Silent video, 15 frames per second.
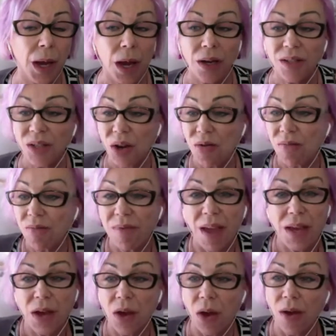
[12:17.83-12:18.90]
So there you
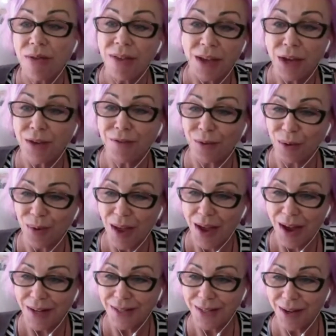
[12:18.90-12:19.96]
go. Thank you for all the
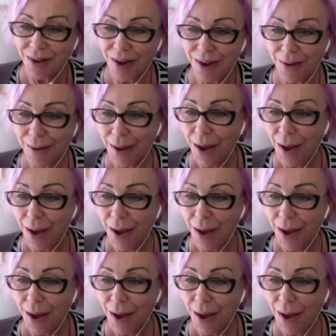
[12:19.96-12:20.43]
hearts, Guy.